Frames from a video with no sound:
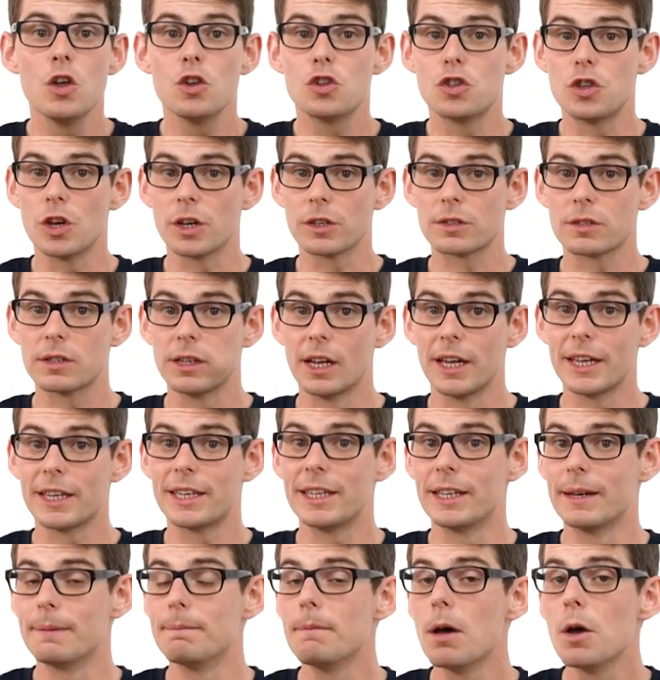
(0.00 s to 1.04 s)
Just like
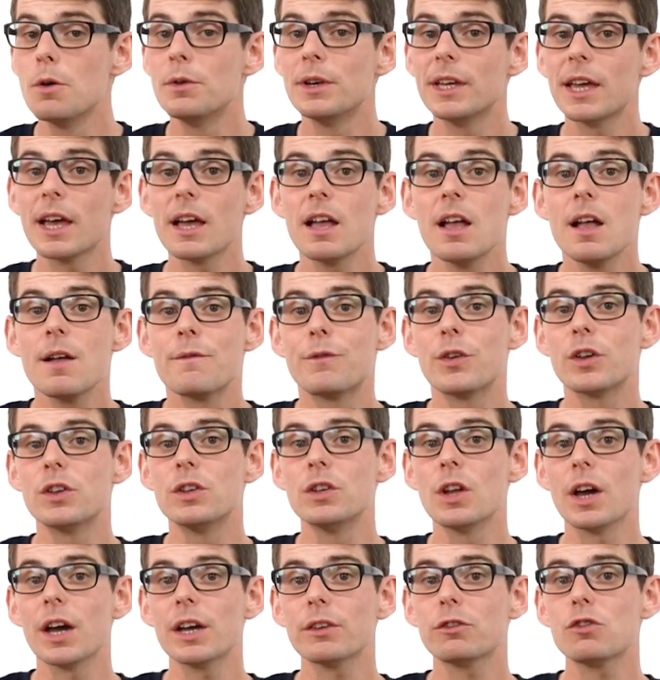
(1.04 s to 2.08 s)
in ammonia, the
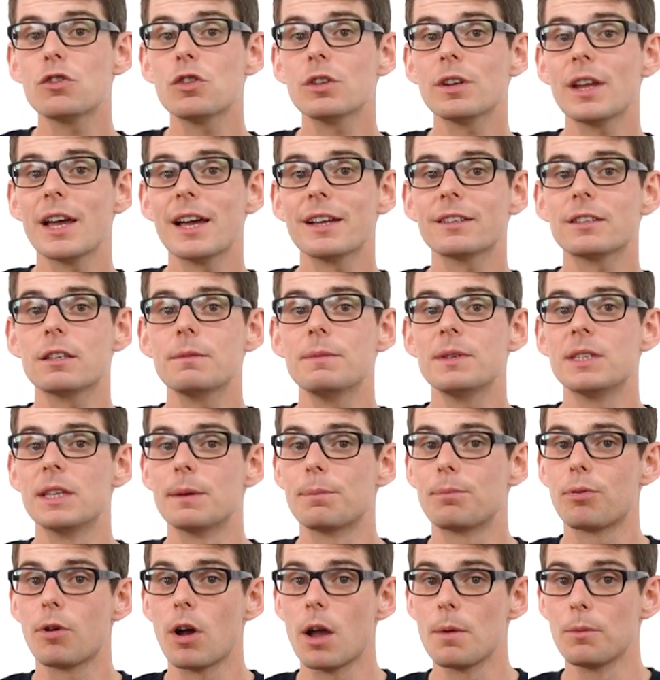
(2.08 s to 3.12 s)
nitrogen atom in the
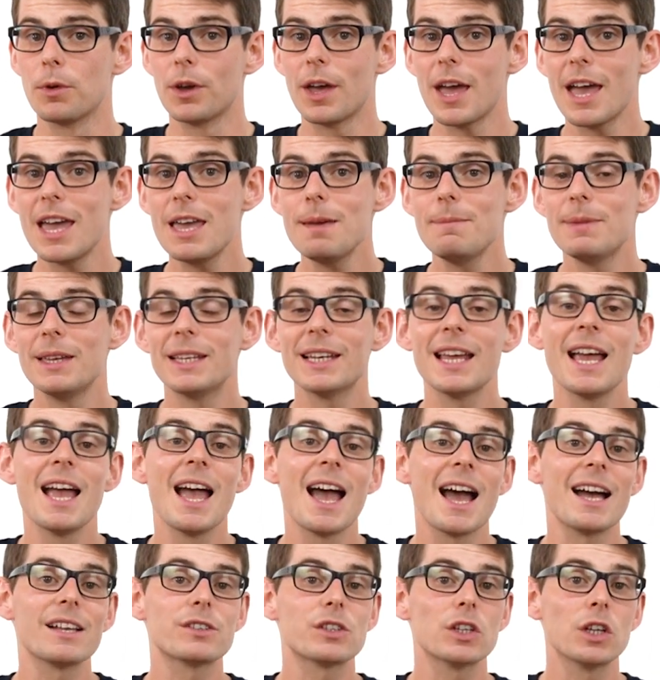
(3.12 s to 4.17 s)
primary amine
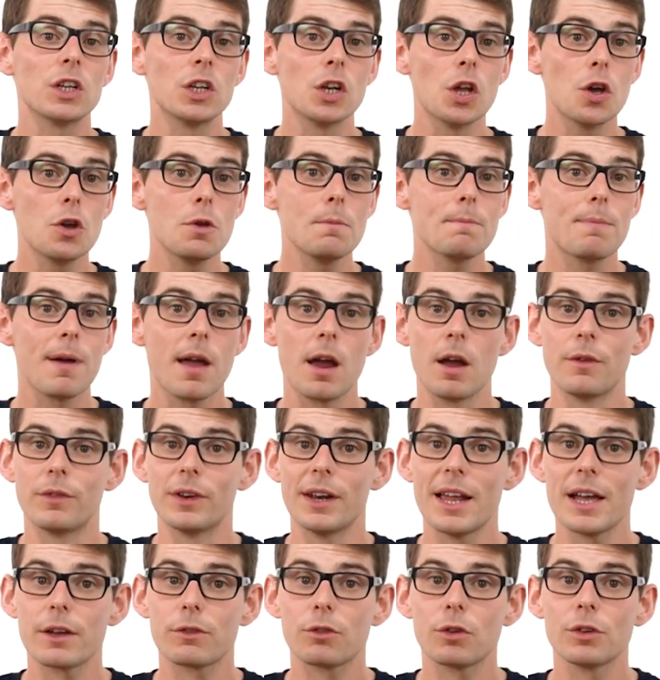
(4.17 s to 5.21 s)
has a lone pair of
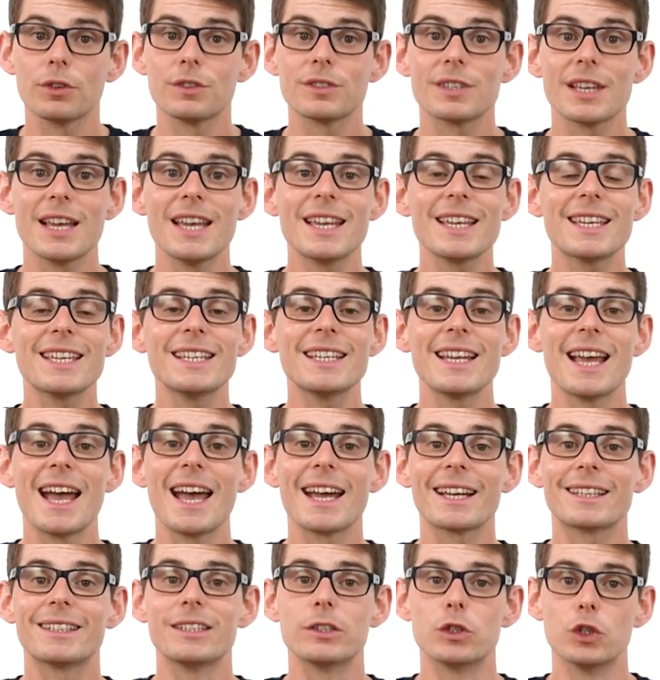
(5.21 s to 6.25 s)
electrons and can
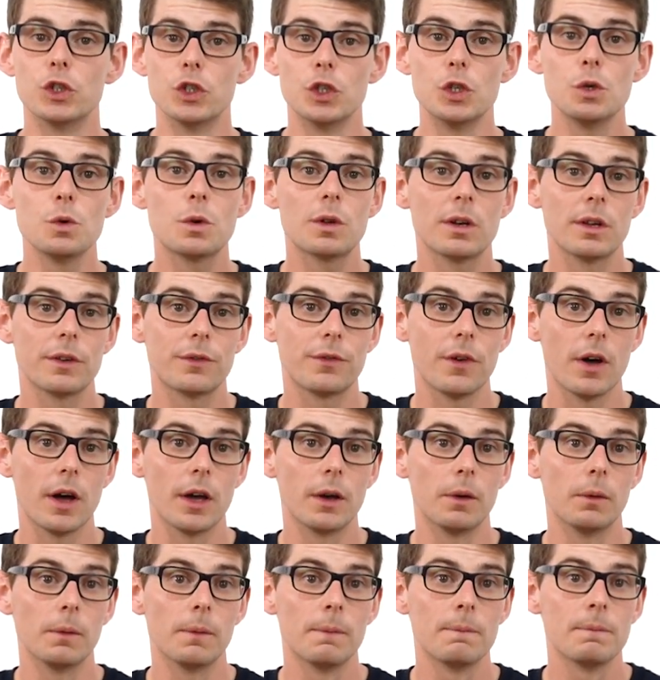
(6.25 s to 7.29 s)
act as a
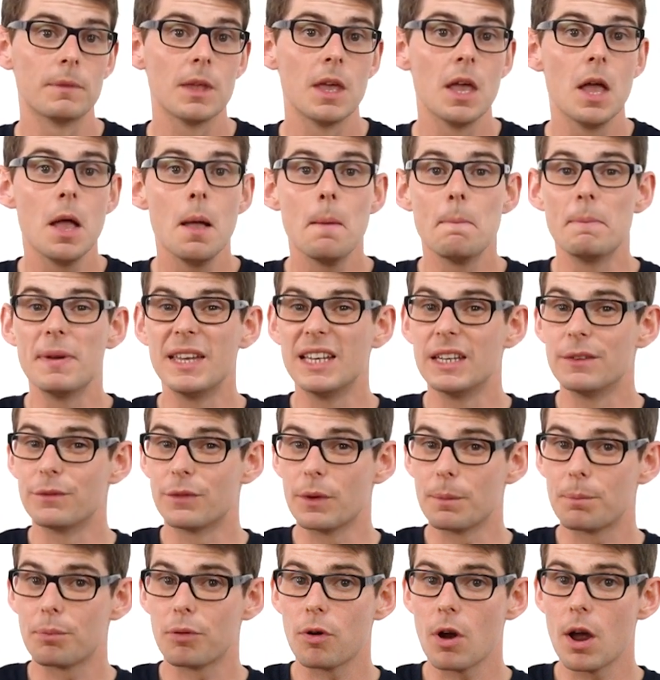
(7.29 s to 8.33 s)
nucleophile, meaning
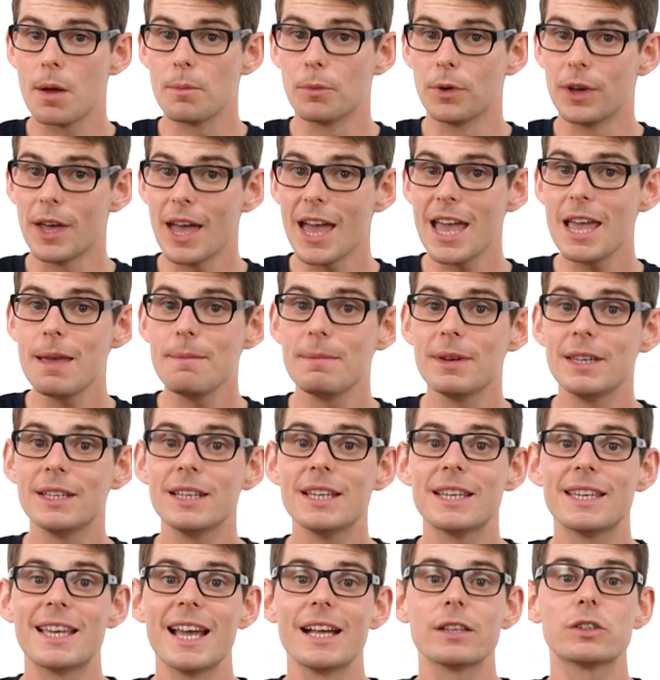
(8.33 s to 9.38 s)
the primary
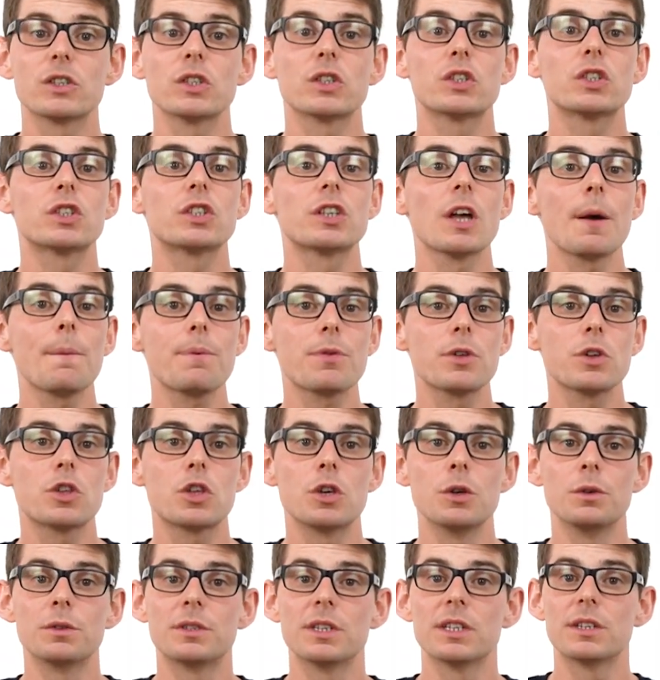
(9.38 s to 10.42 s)
amine gets
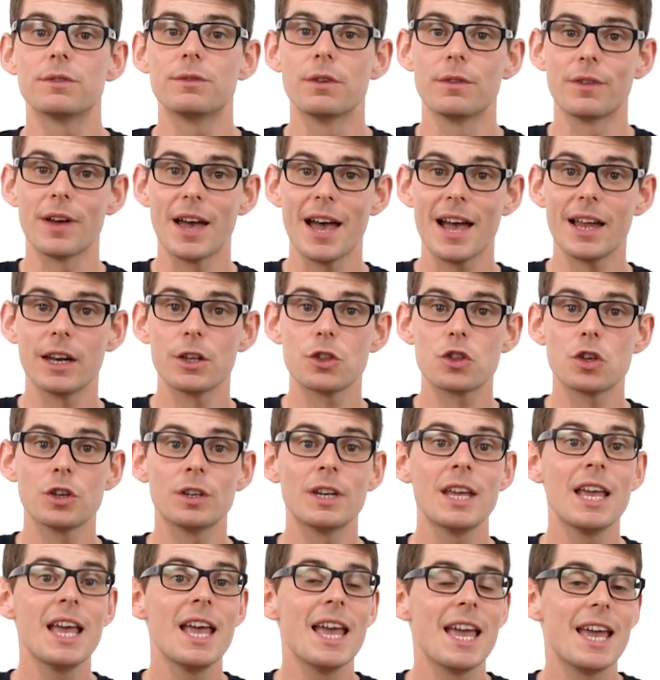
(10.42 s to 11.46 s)
substituted for the
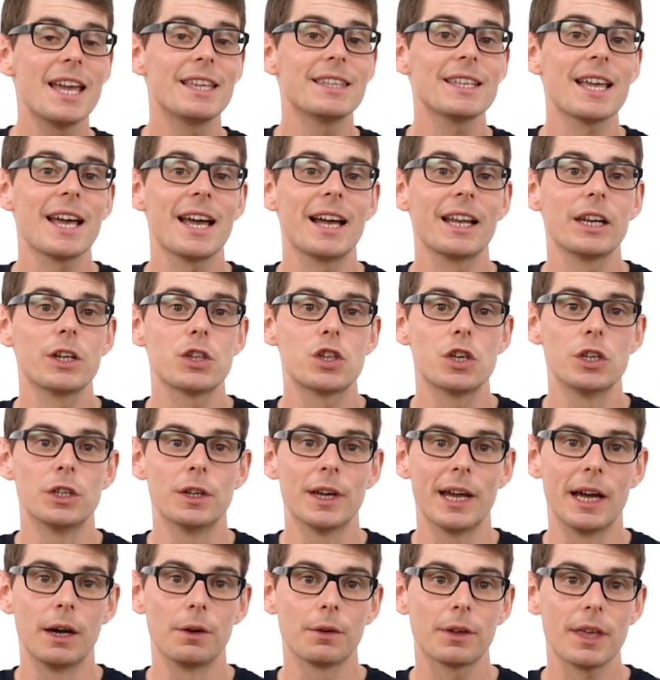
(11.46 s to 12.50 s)
halogen in the
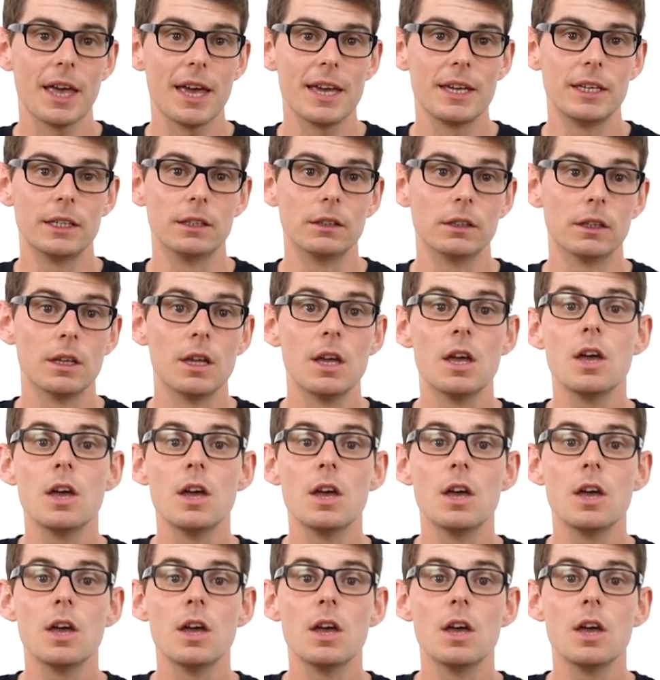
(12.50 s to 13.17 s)
halogenoalkane,